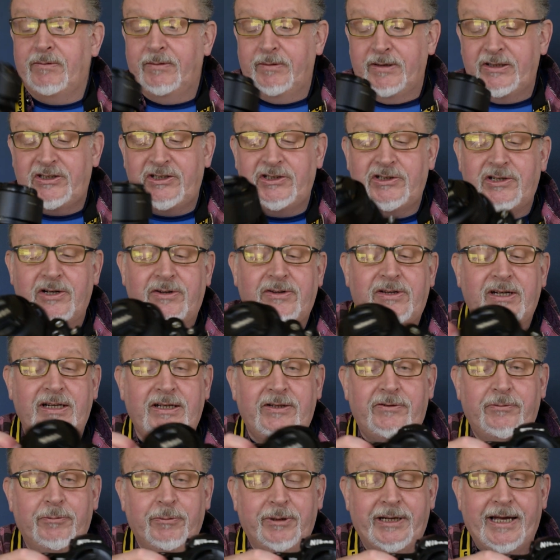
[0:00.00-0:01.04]
This is a
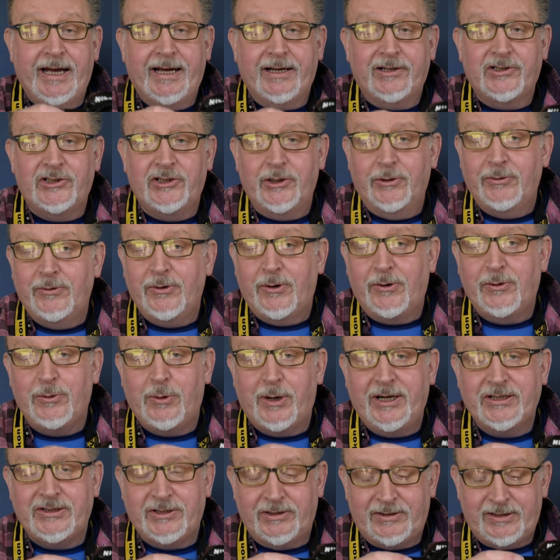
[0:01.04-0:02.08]
D3X, so not
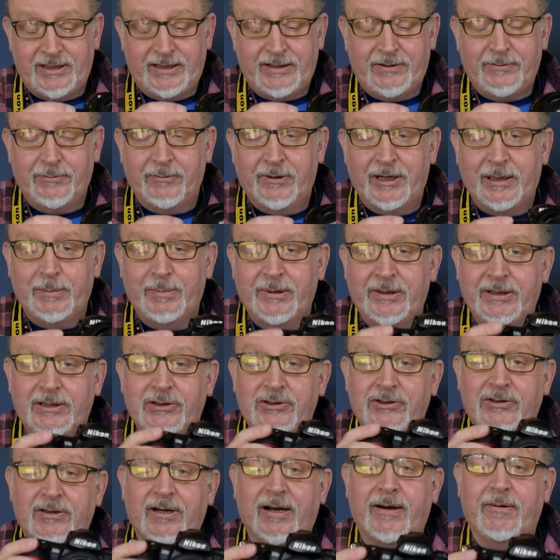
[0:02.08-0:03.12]
quite a D3, but
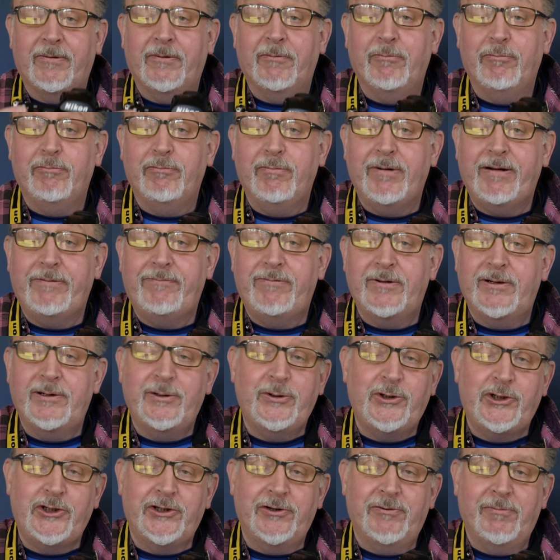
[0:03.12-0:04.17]
this is a
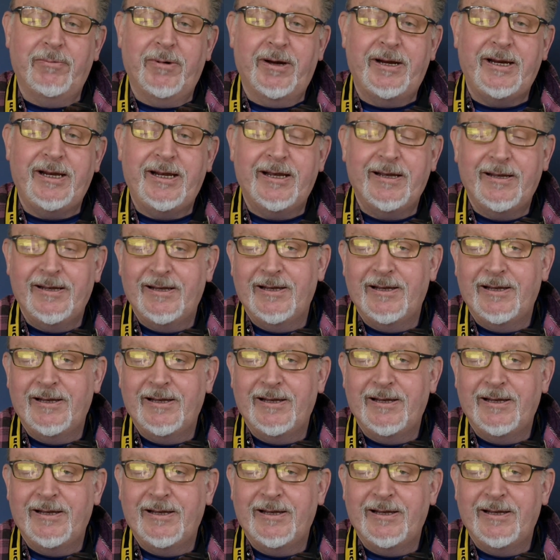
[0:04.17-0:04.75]
revolutionary